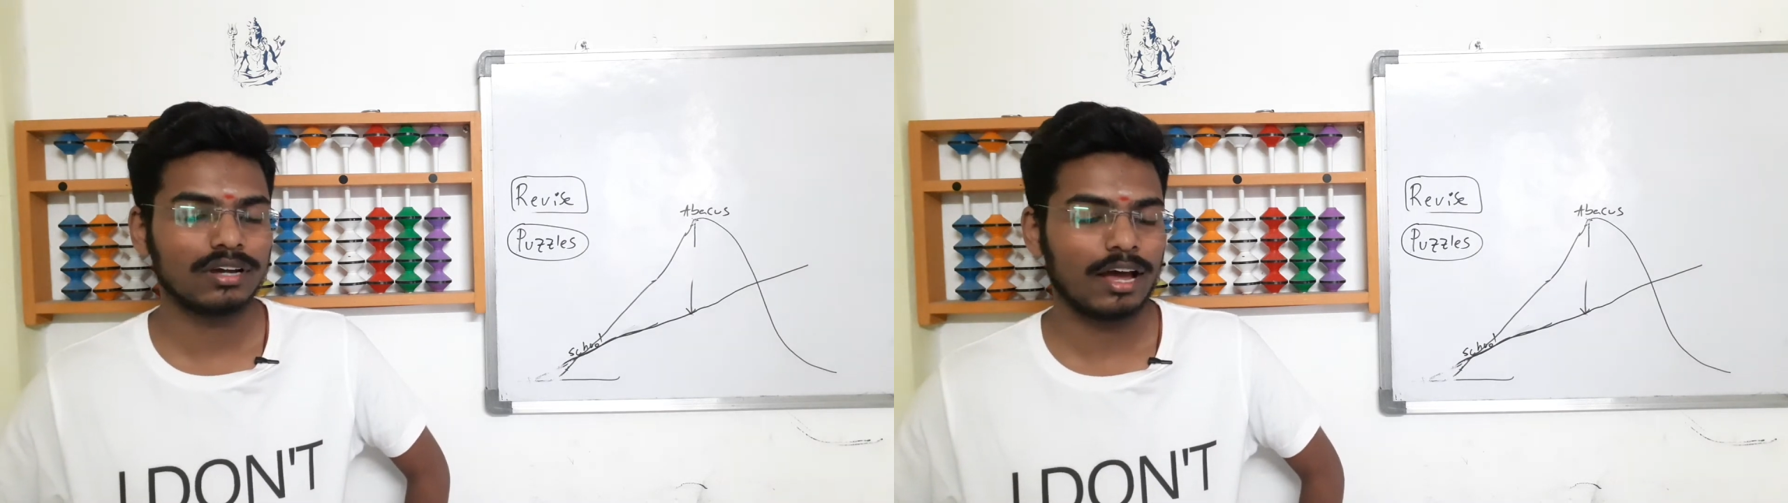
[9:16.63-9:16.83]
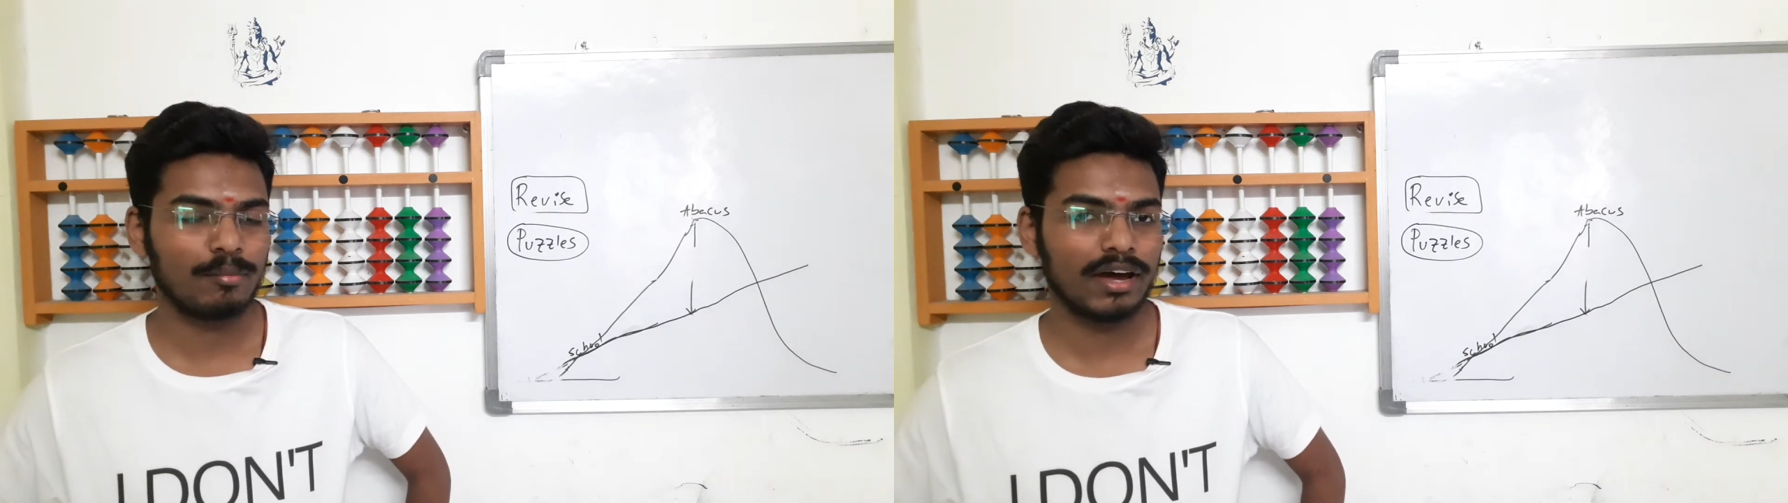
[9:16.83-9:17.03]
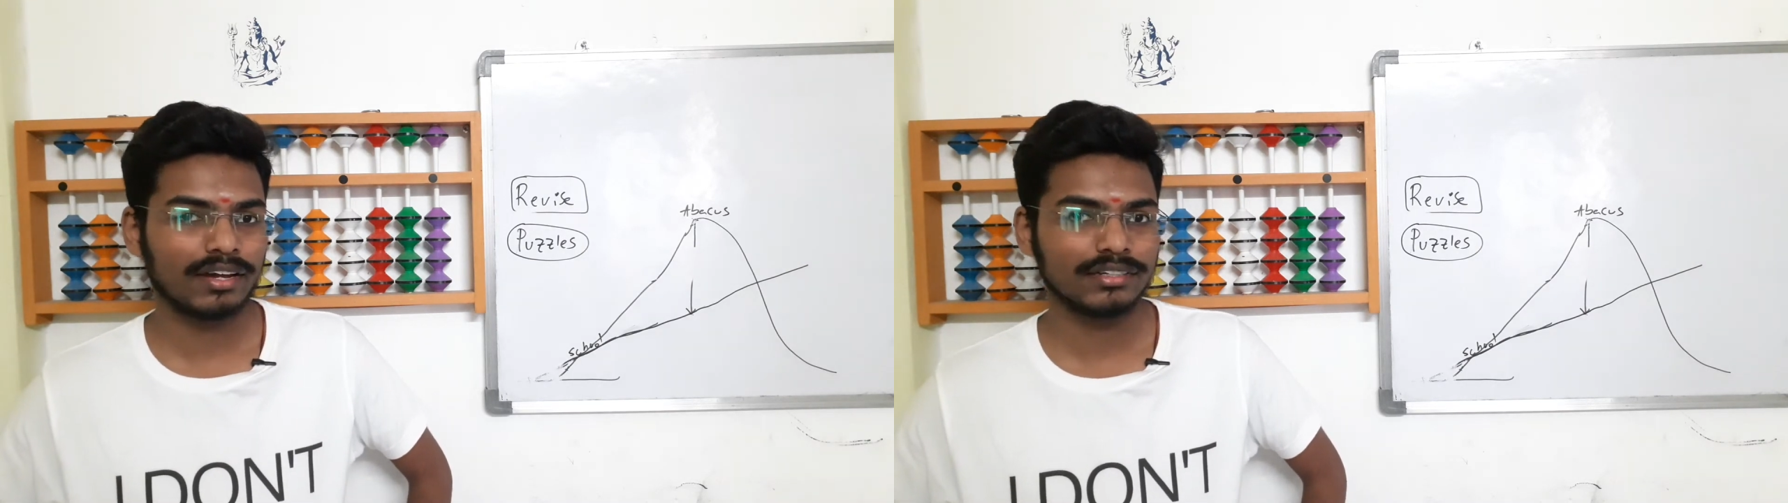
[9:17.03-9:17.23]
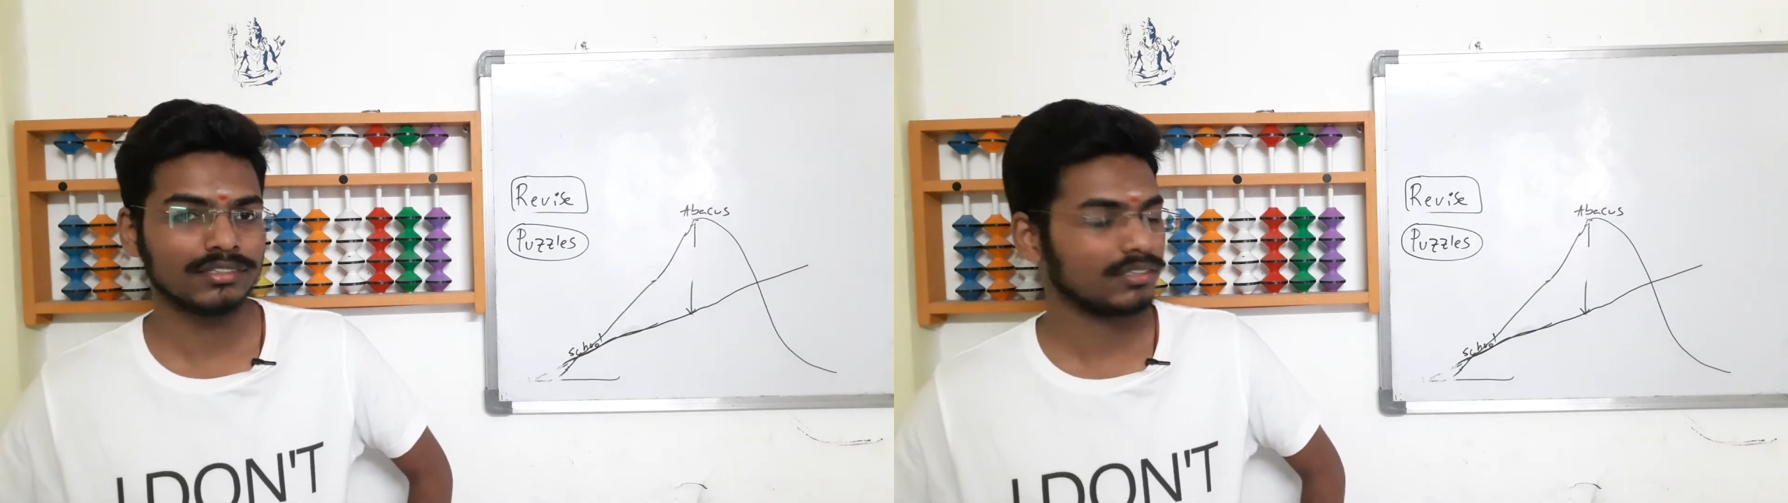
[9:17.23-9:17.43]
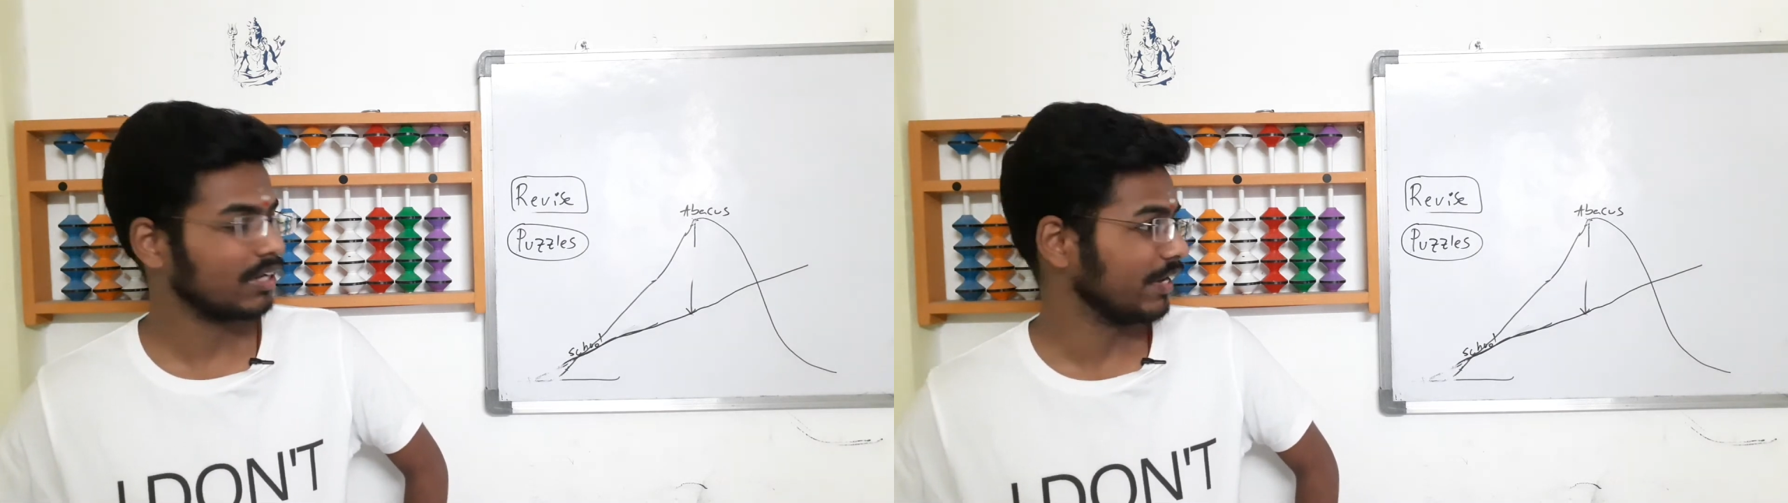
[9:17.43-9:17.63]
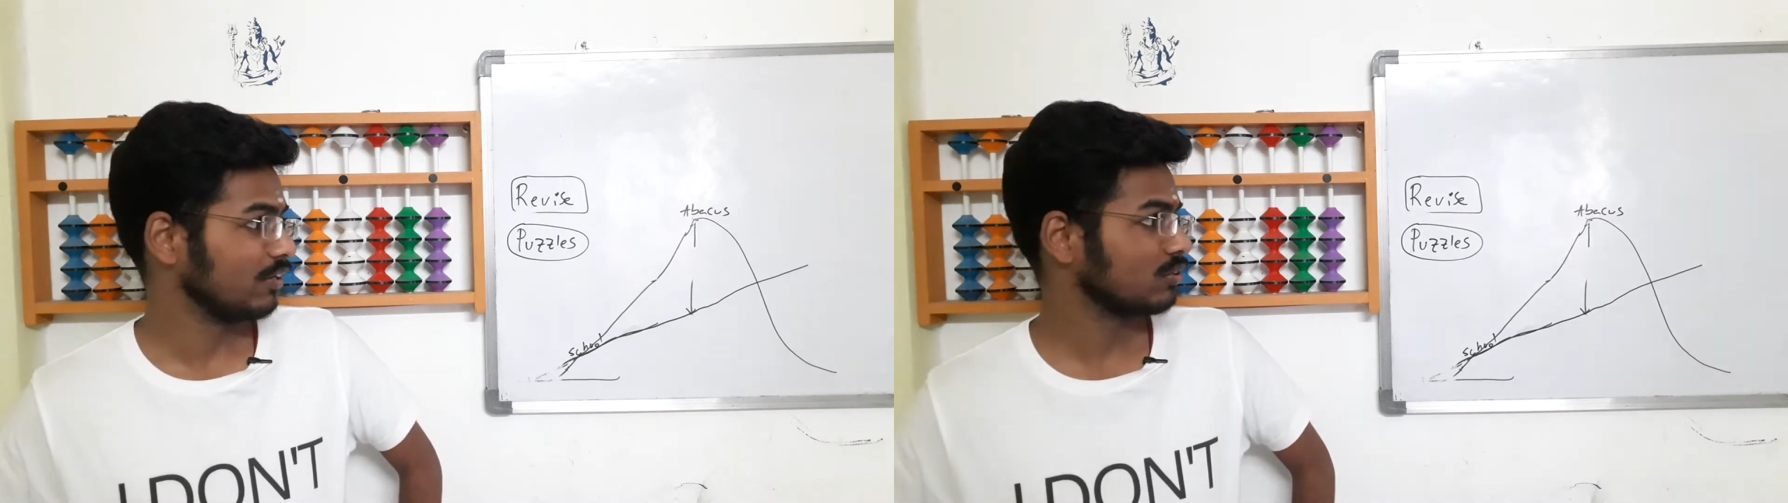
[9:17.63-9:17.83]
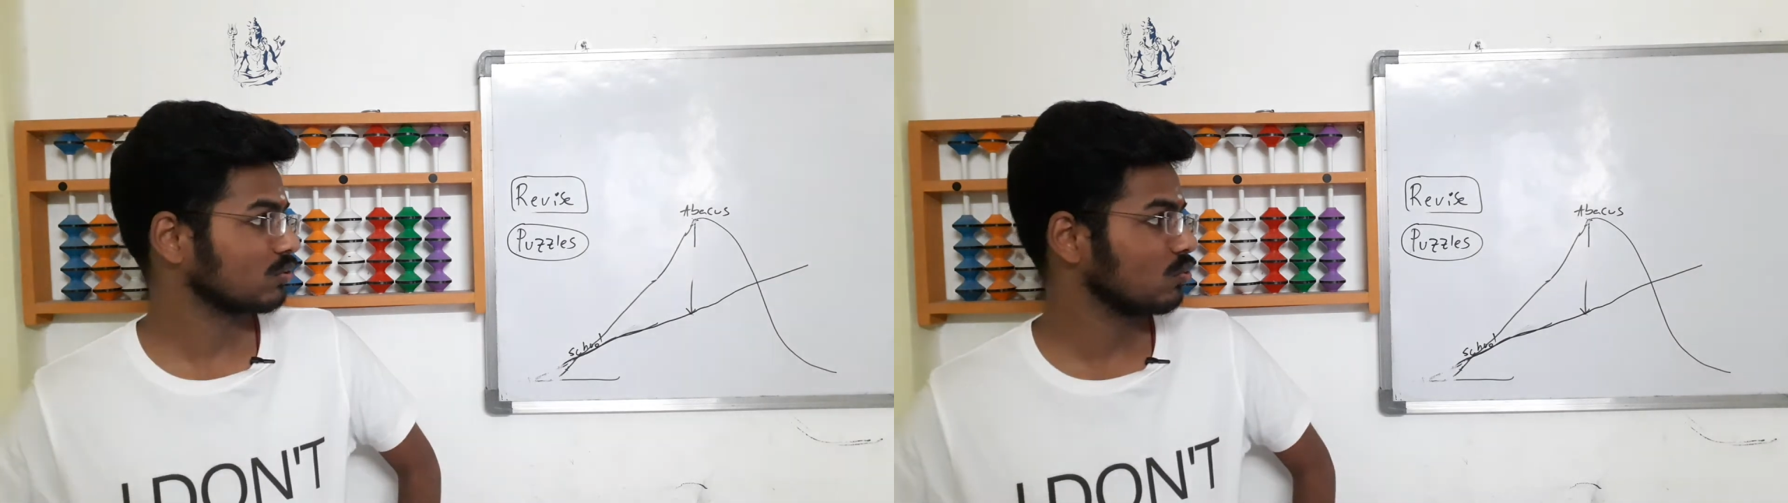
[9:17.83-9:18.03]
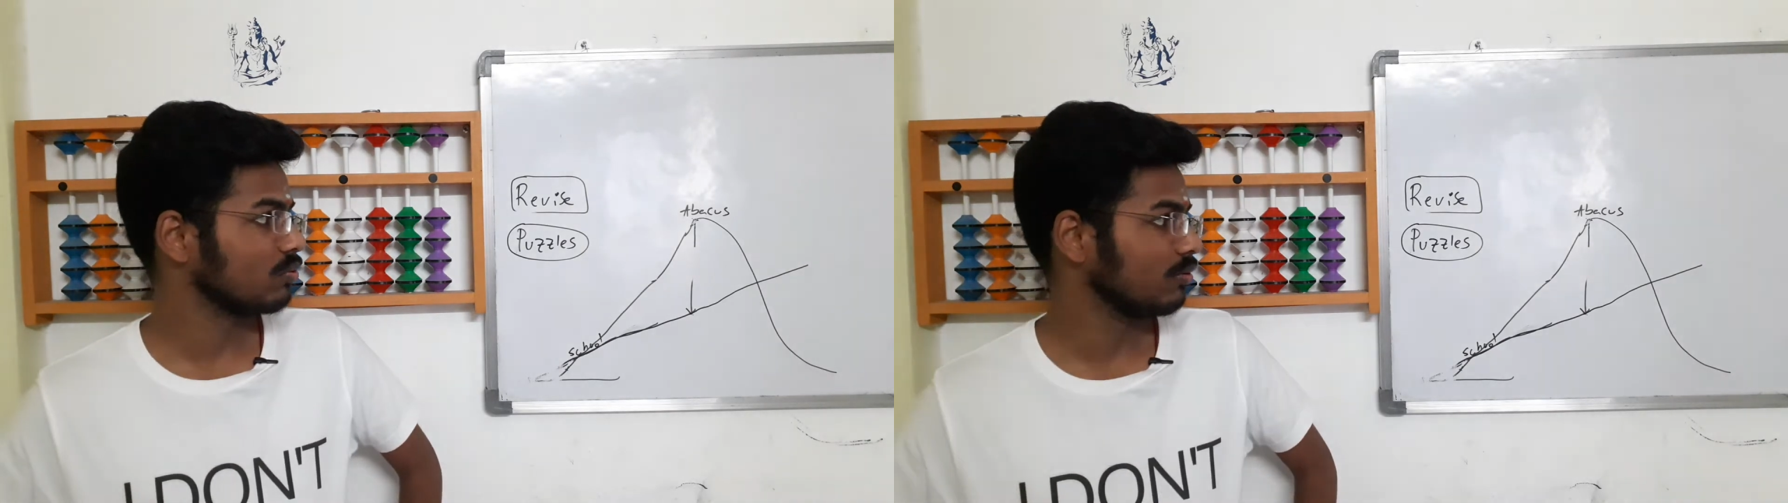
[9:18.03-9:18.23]
abacus in your
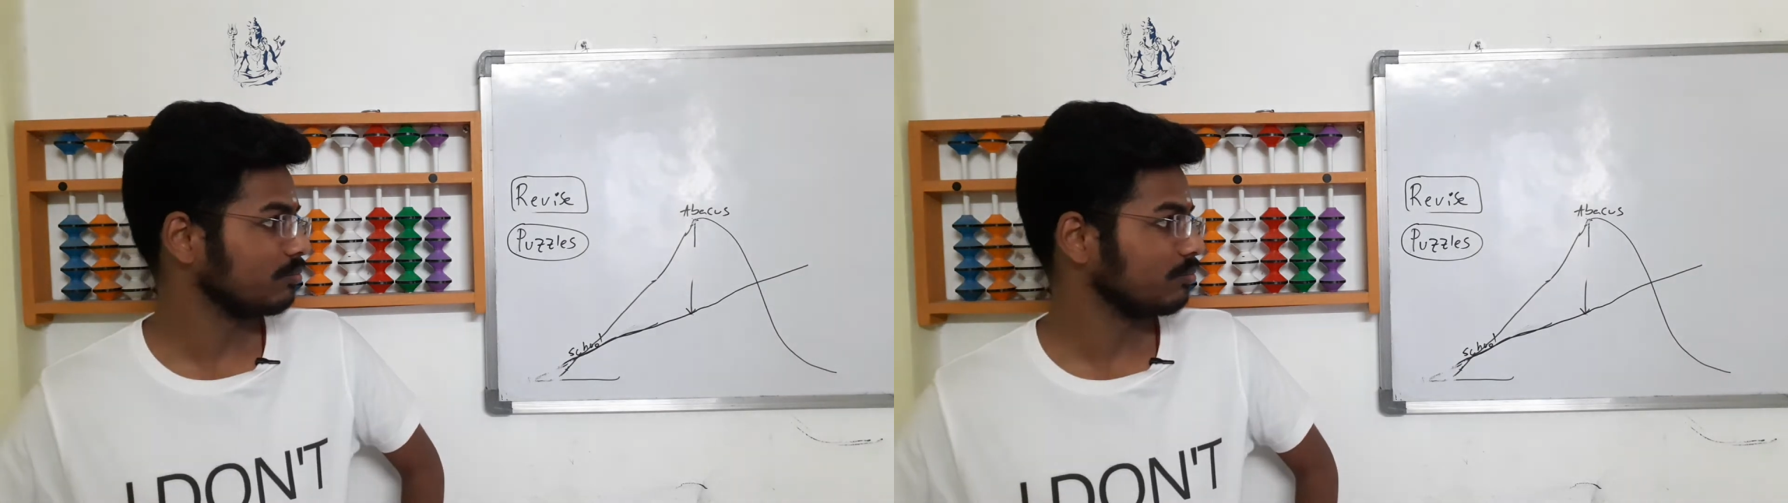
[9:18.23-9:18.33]
school.